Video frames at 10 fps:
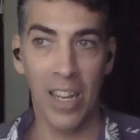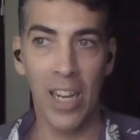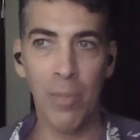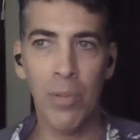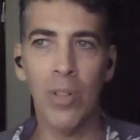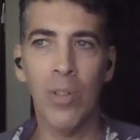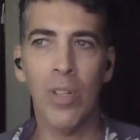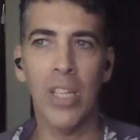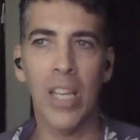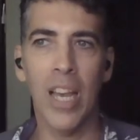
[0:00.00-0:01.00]

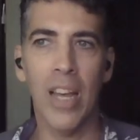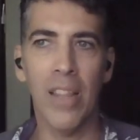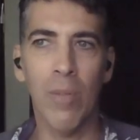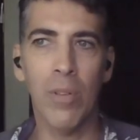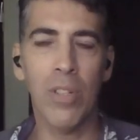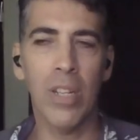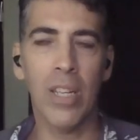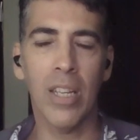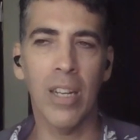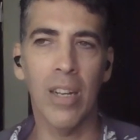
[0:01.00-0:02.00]
Absolutely, yeah. That was
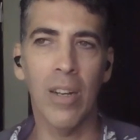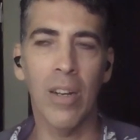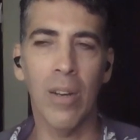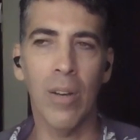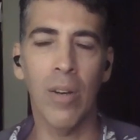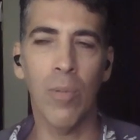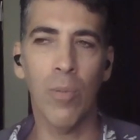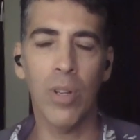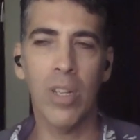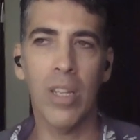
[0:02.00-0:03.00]
like a
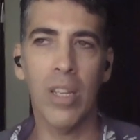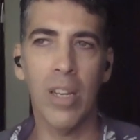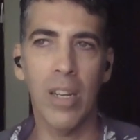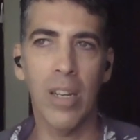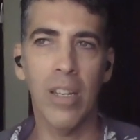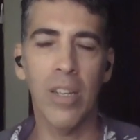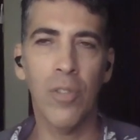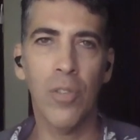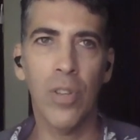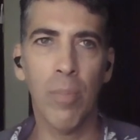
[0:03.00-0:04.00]
really
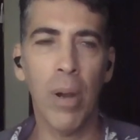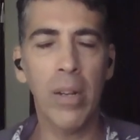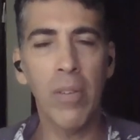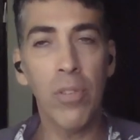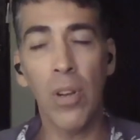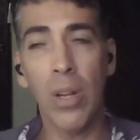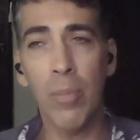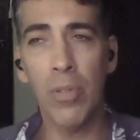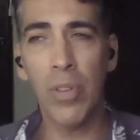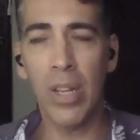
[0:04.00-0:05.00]
interesting part. I never shot a
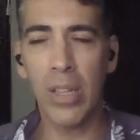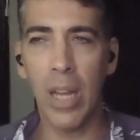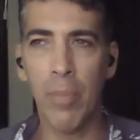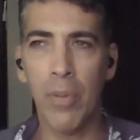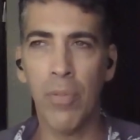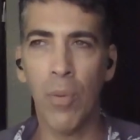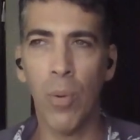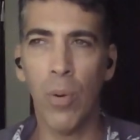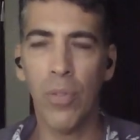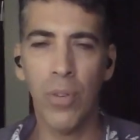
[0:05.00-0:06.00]
movie like that
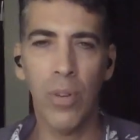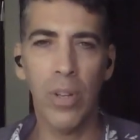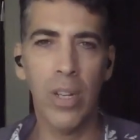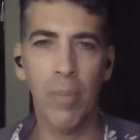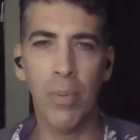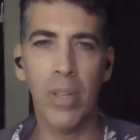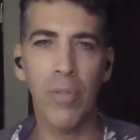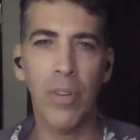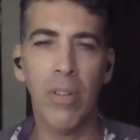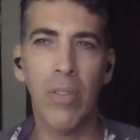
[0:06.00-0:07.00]
before, so it ended up being
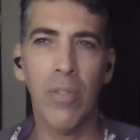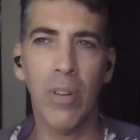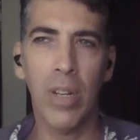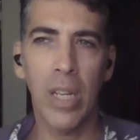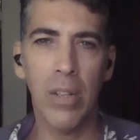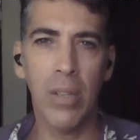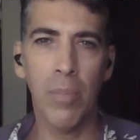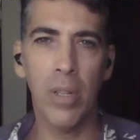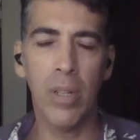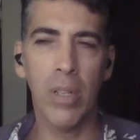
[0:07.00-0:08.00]
very, very
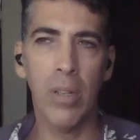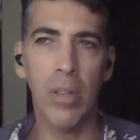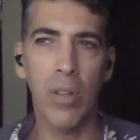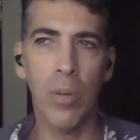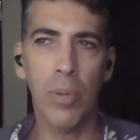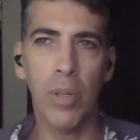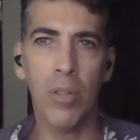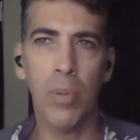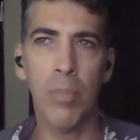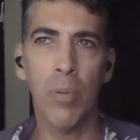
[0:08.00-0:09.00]
intimate, and, you know, because
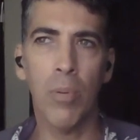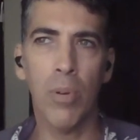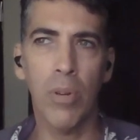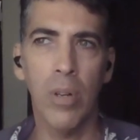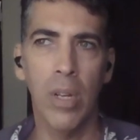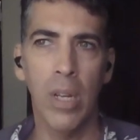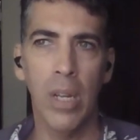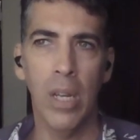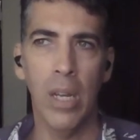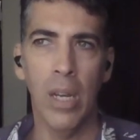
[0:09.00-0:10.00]
people were,
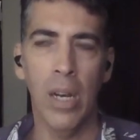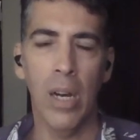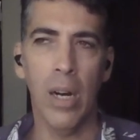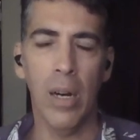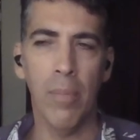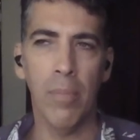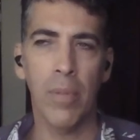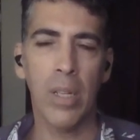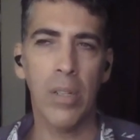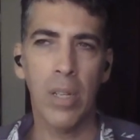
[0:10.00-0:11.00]

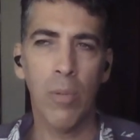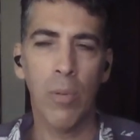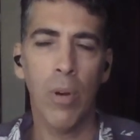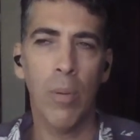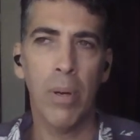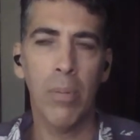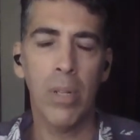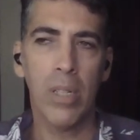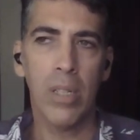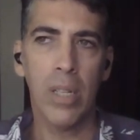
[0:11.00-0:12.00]
like I said, we were all
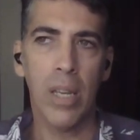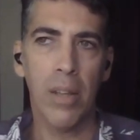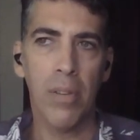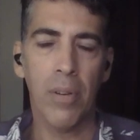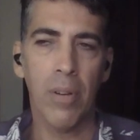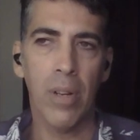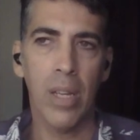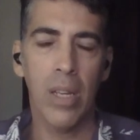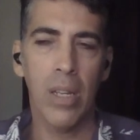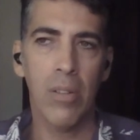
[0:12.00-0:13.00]
bubbling together,
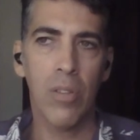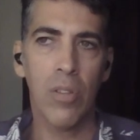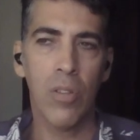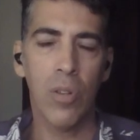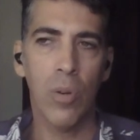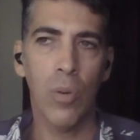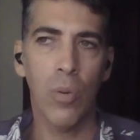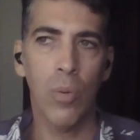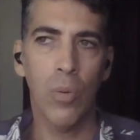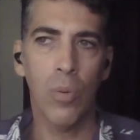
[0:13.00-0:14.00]
and
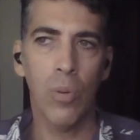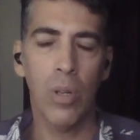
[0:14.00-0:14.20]
so...